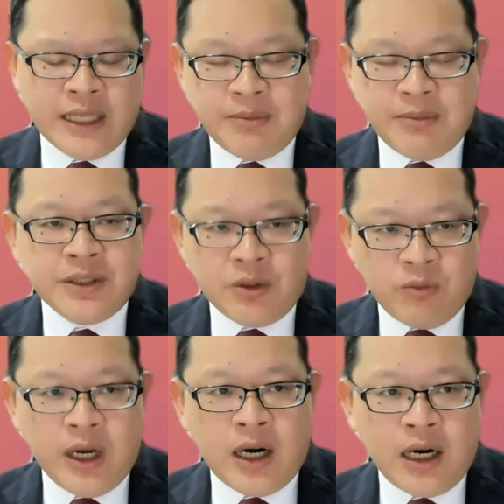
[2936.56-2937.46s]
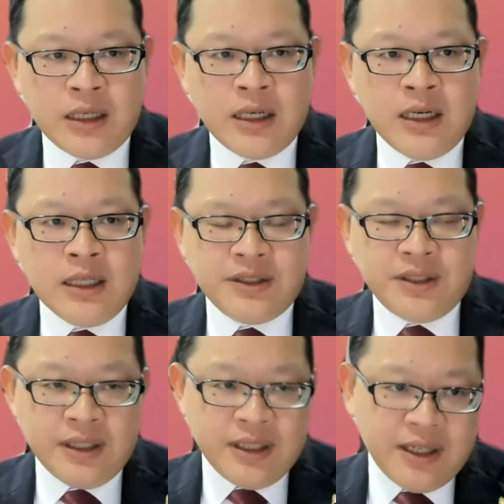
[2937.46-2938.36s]
as I mentioned, we are
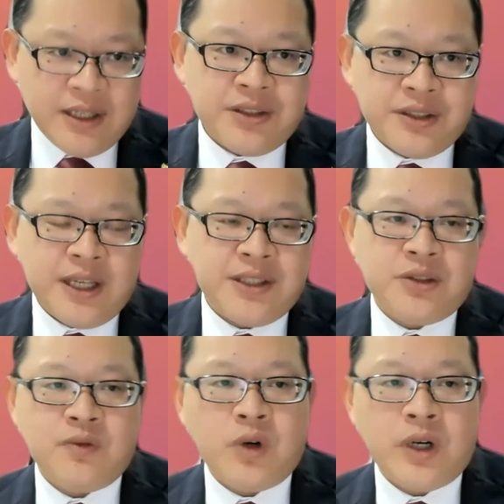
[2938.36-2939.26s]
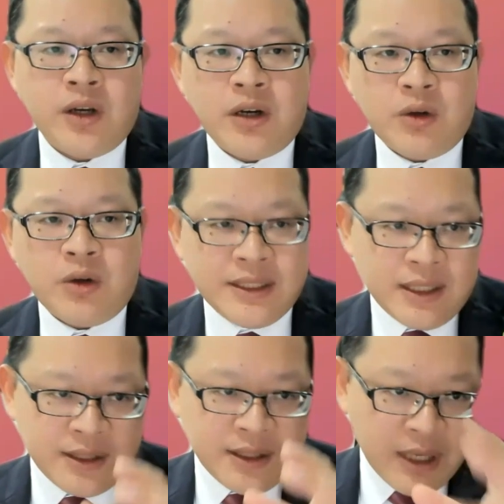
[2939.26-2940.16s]
still in the initial stages of working on it as
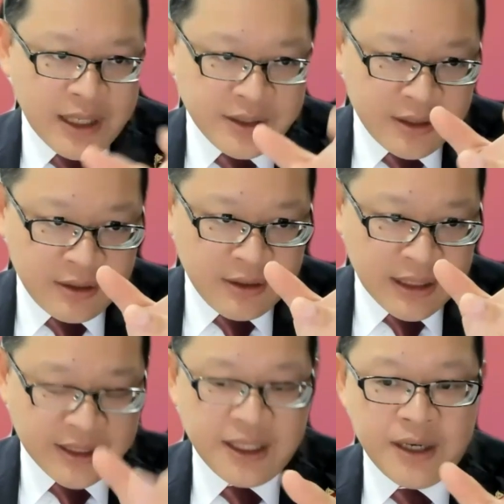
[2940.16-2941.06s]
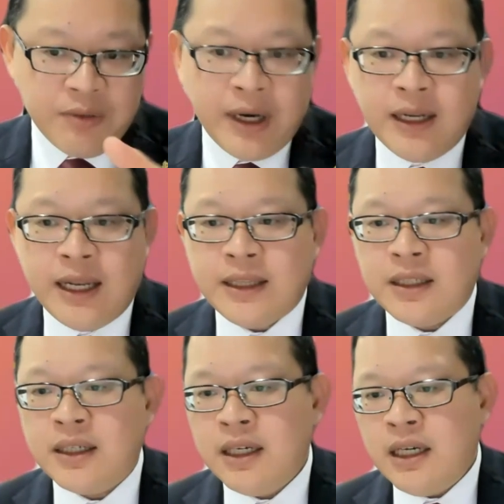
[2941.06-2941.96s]
a ASEAN
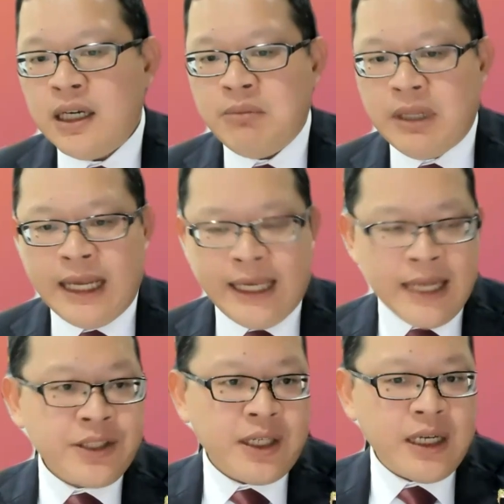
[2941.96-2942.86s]
regulator. But I can